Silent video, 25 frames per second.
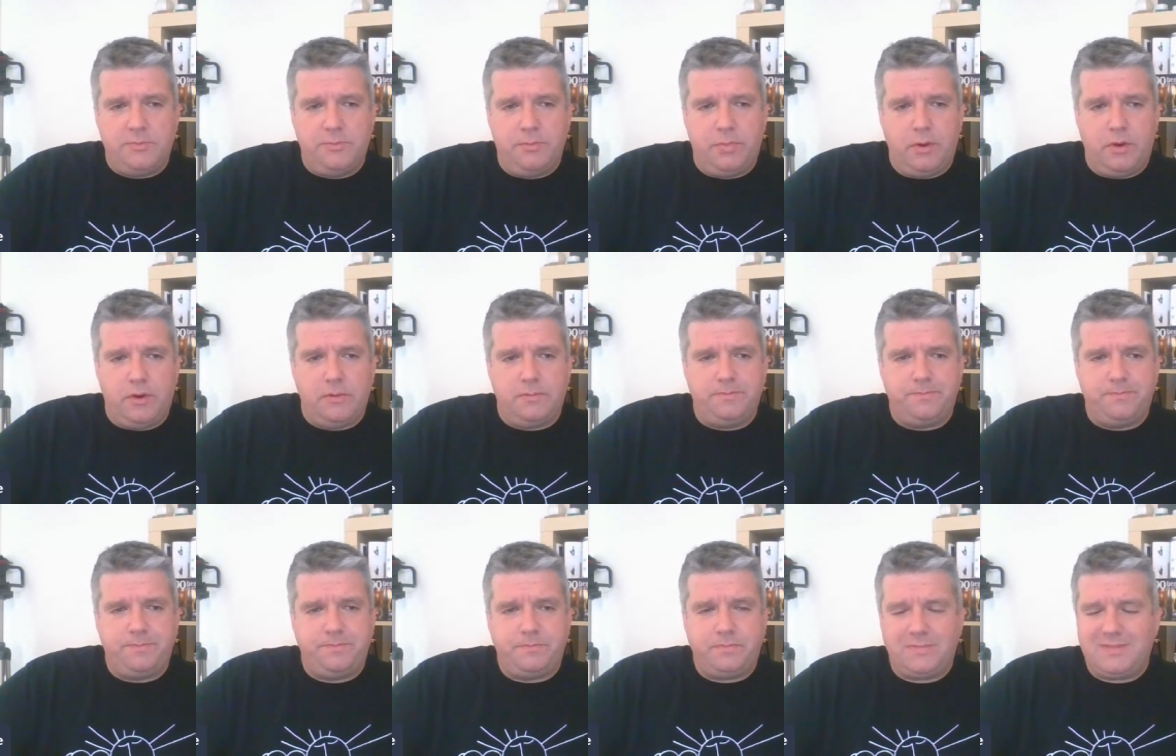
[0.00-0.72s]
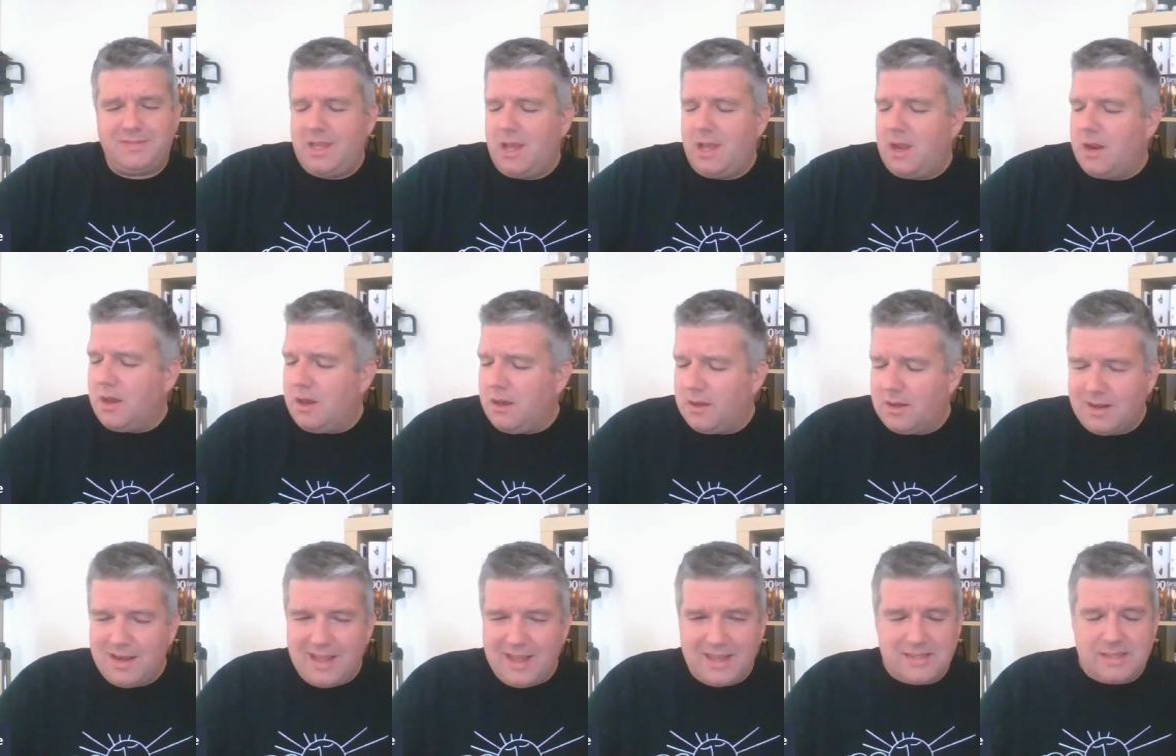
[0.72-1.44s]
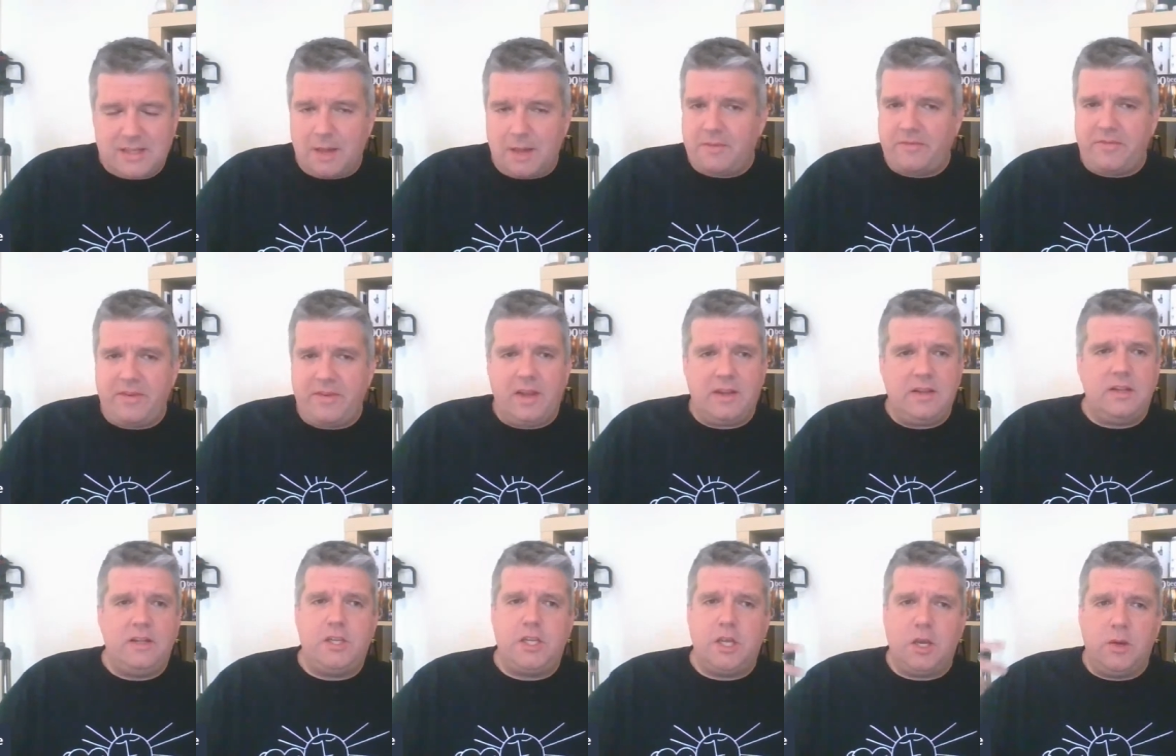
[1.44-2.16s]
But you know, last time I think I did